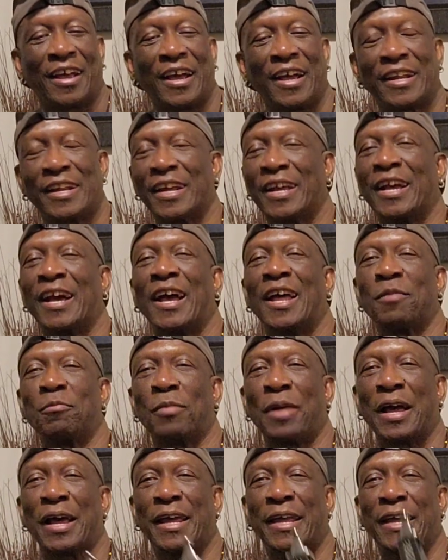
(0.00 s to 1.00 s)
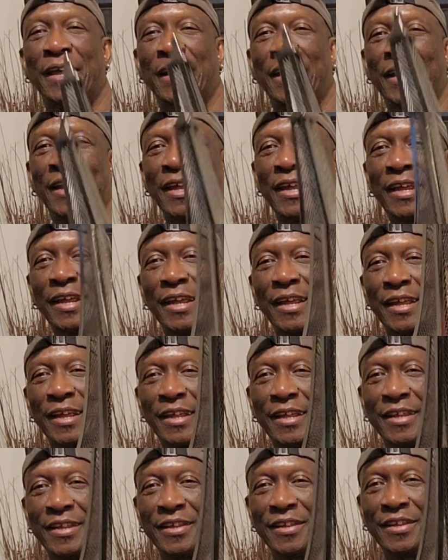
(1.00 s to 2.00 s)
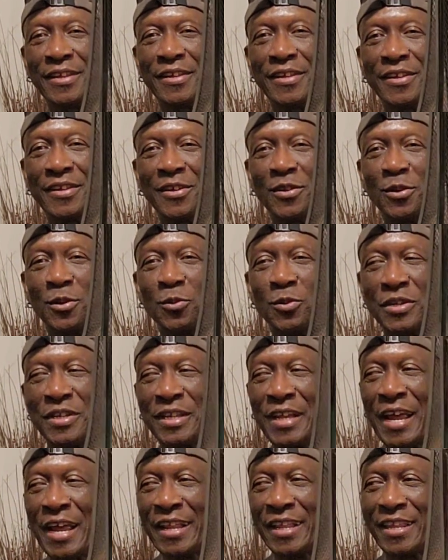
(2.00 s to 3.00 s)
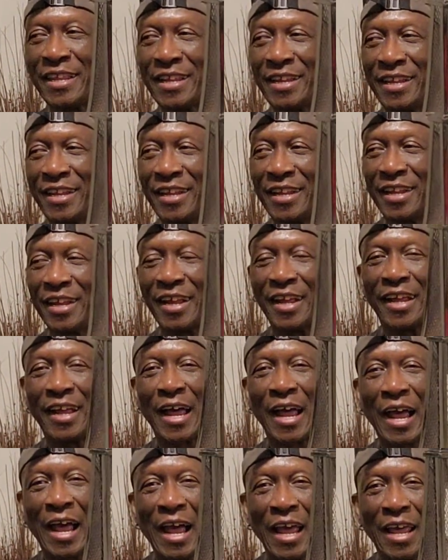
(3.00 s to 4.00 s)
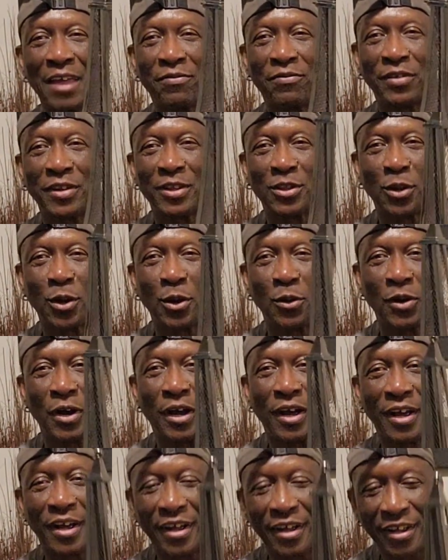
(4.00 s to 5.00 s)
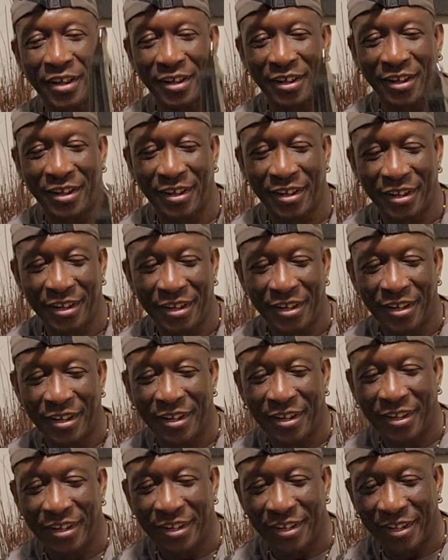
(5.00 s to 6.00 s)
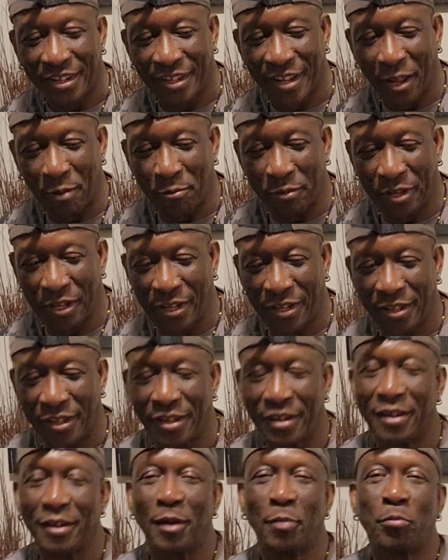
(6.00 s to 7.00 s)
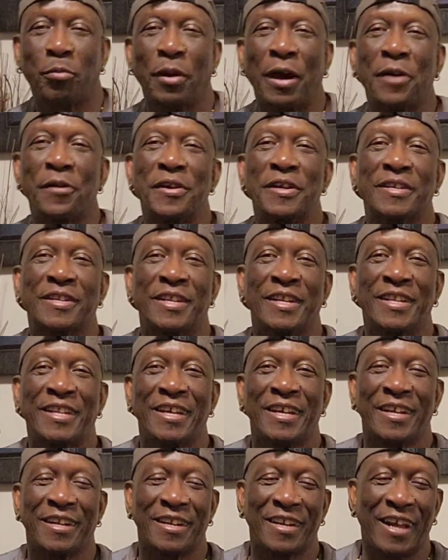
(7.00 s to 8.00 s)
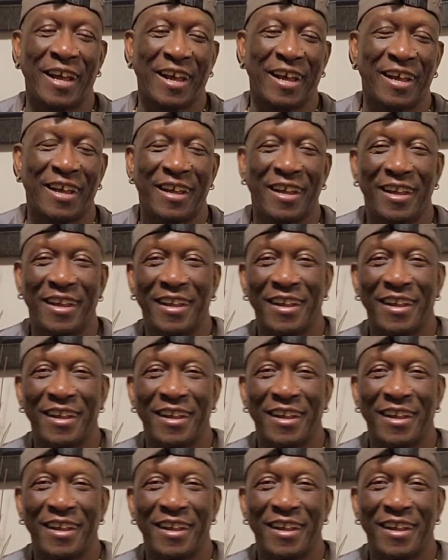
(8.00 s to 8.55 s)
And I got my, you know what's that? A Eiffel Tower. That mean Paris, the thing there.